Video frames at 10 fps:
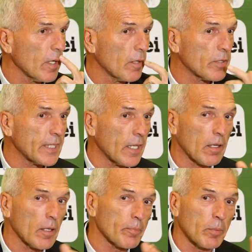Everything,
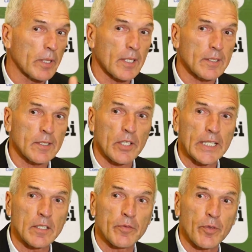probably that's the
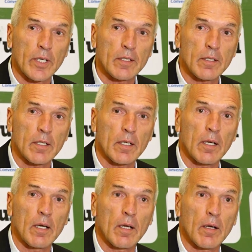reason for it,
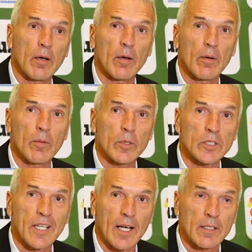
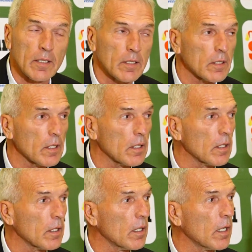was done
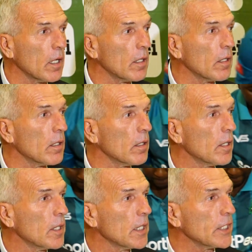in
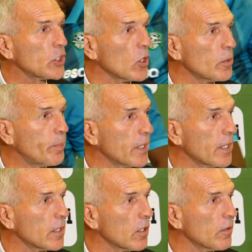a short
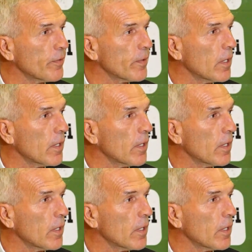period of,